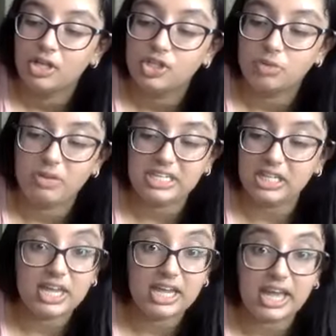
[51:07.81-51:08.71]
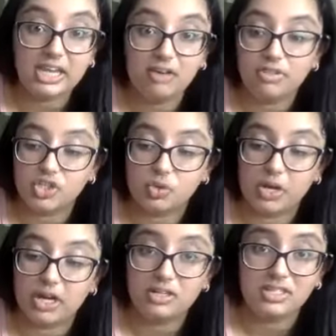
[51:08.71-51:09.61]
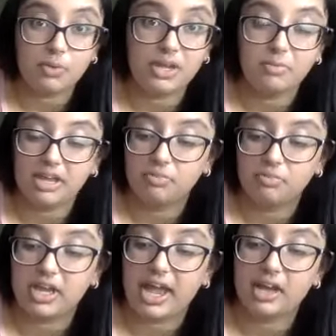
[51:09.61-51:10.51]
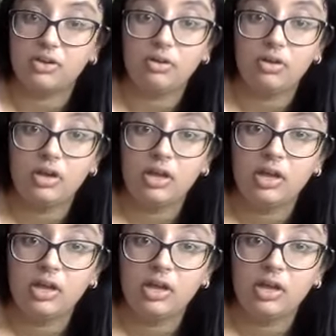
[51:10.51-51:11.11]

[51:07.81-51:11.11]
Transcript: So you basically take any of the squares that we made from the diagonal.